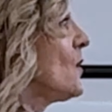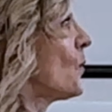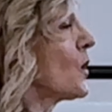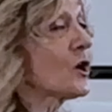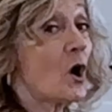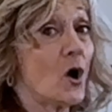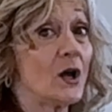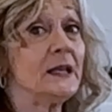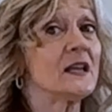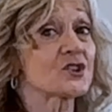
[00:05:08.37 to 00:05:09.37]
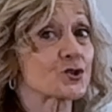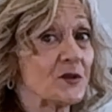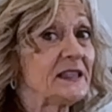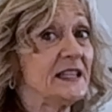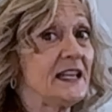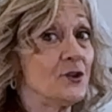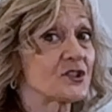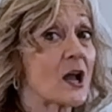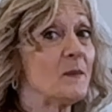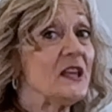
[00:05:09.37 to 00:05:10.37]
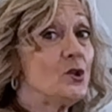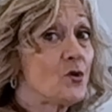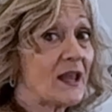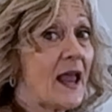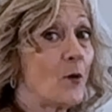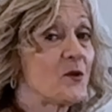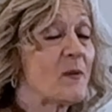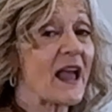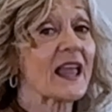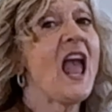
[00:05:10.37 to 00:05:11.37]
work on strengthening your tummy, you can help your back.